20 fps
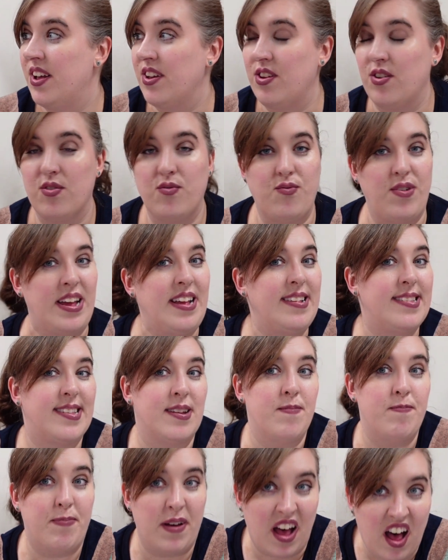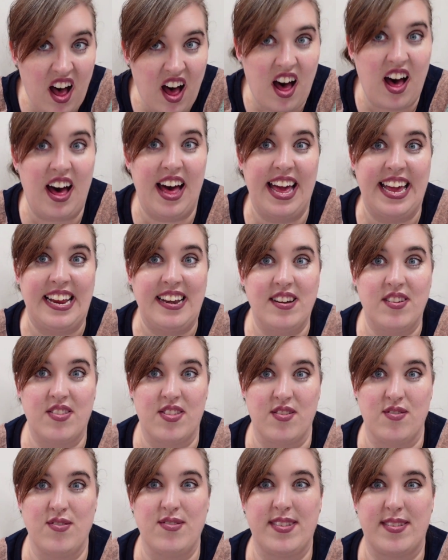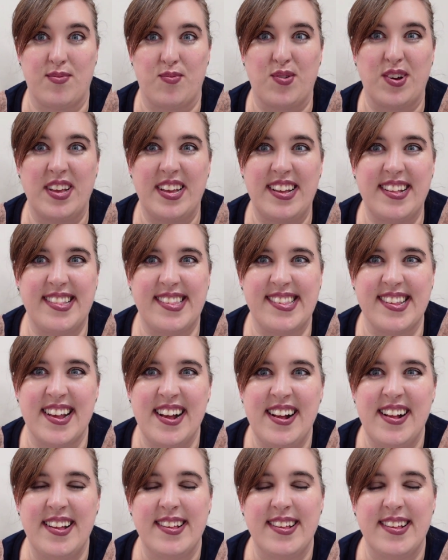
your reason behind those words.